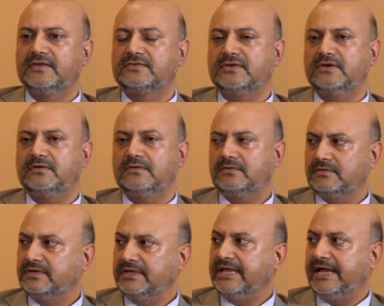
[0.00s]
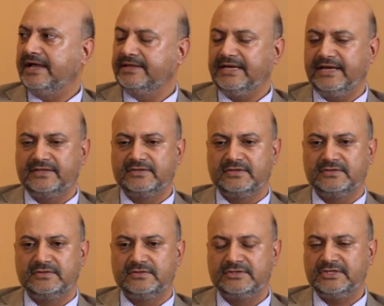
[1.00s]
This, so yeah, yeah. To,
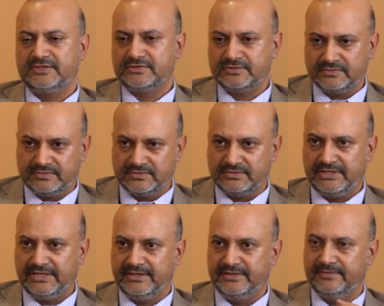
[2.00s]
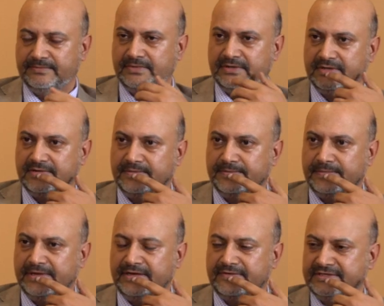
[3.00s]
to just to, to kind of uh,
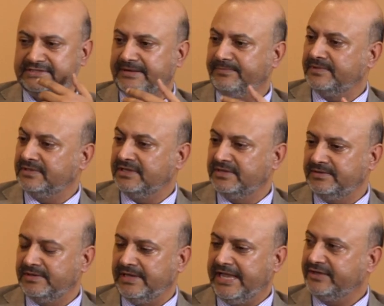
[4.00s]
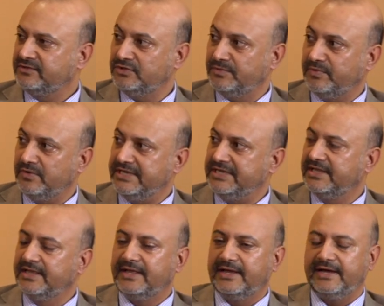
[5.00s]
increase that, uh, add to your point.
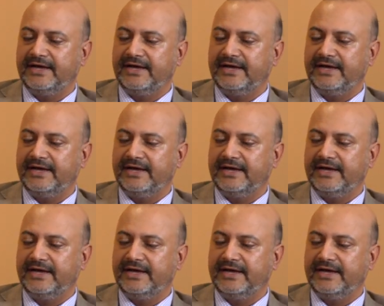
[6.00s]
Yes.